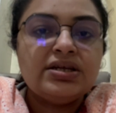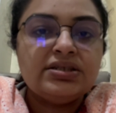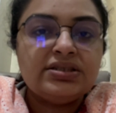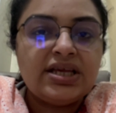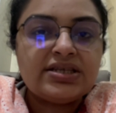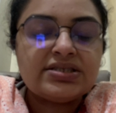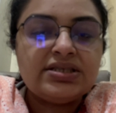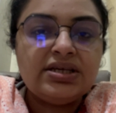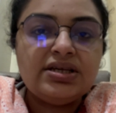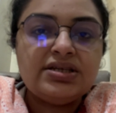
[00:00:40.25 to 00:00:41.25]
Next
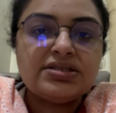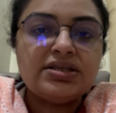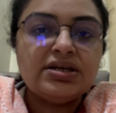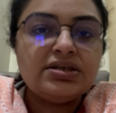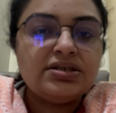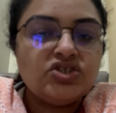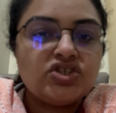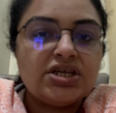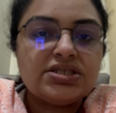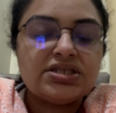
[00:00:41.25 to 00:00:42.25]
thing is the
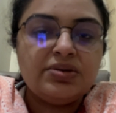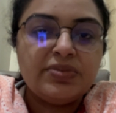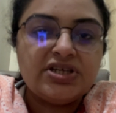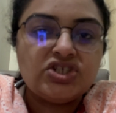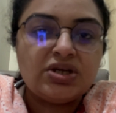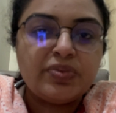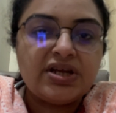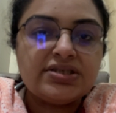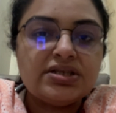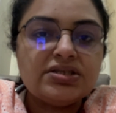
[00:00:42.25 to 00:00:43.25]
chest imaging,
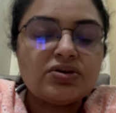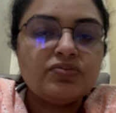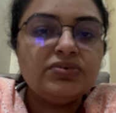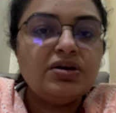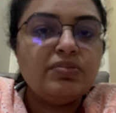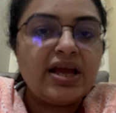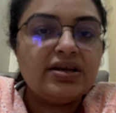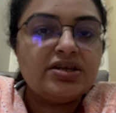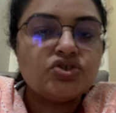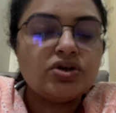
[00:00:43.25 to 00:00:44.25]
presence of the
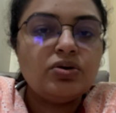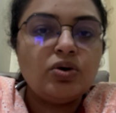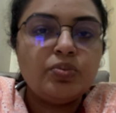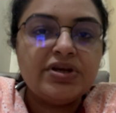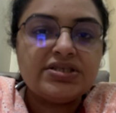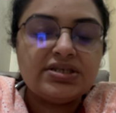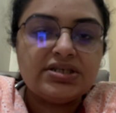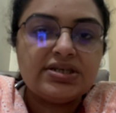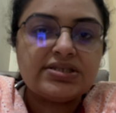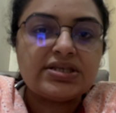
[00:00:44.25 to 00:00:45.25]
bilateral
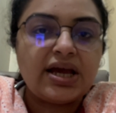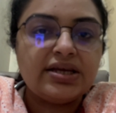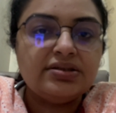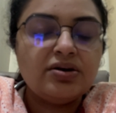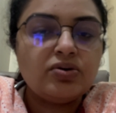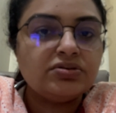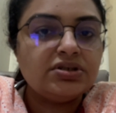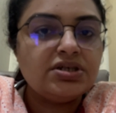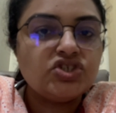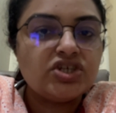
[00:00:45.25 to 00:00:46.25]
opacities either on
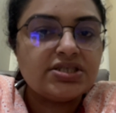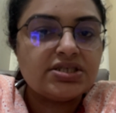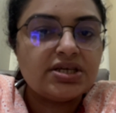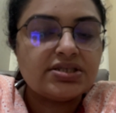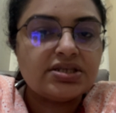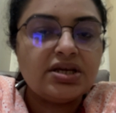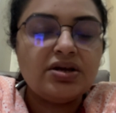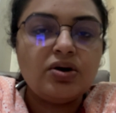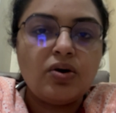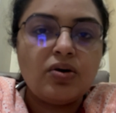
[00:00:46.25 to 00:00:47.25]
the chest x-ray
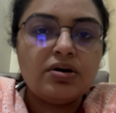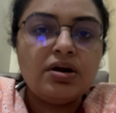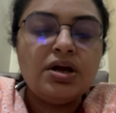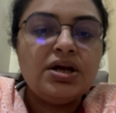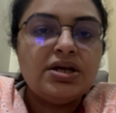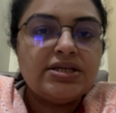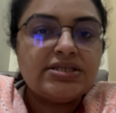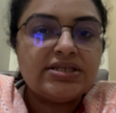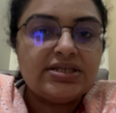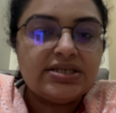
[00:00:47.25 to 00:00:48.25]
or
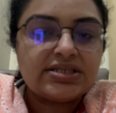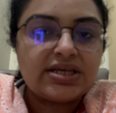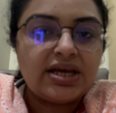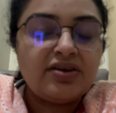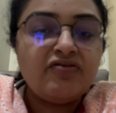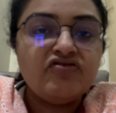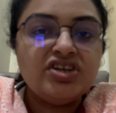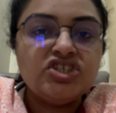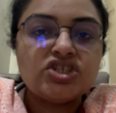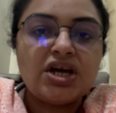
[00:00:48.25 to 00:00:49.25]
CT scan
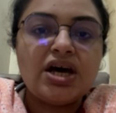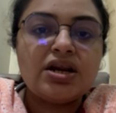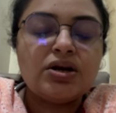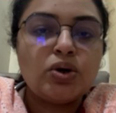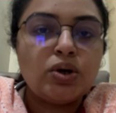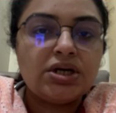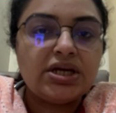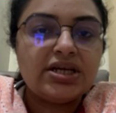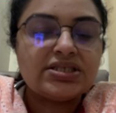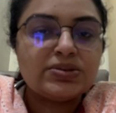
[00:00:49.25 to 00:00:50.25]
which are not
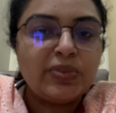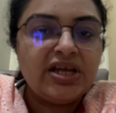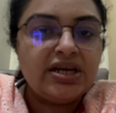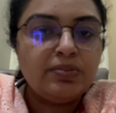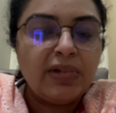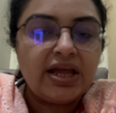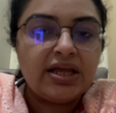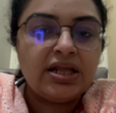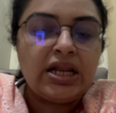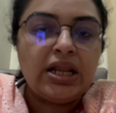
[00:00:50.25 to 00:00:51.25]
explained
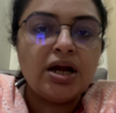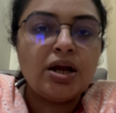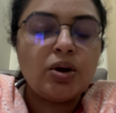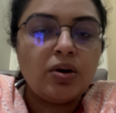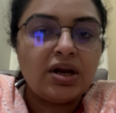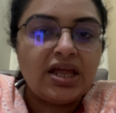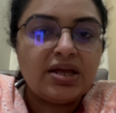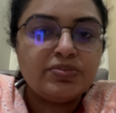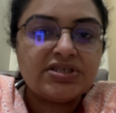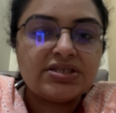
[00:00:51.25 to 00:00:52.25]
by lung
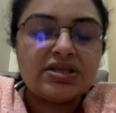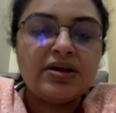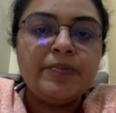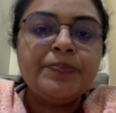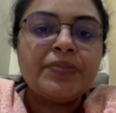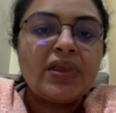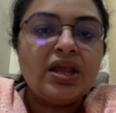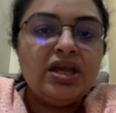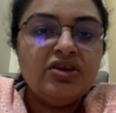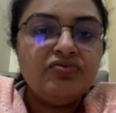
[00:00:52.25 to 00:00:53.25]
collapse,
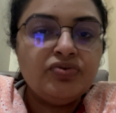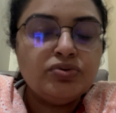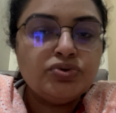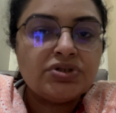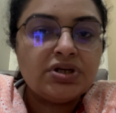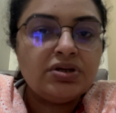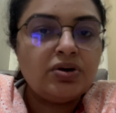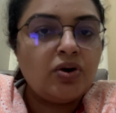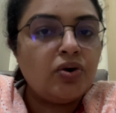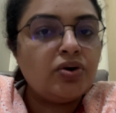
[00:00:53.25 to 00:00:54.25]
effusion
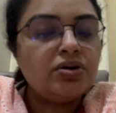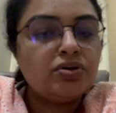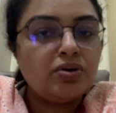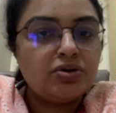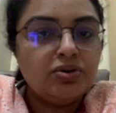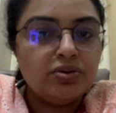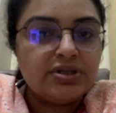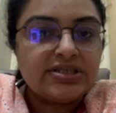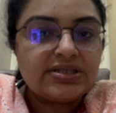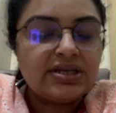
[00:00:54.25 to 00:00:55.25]
or
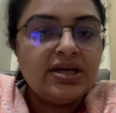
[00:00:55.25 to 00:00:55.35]
nodules.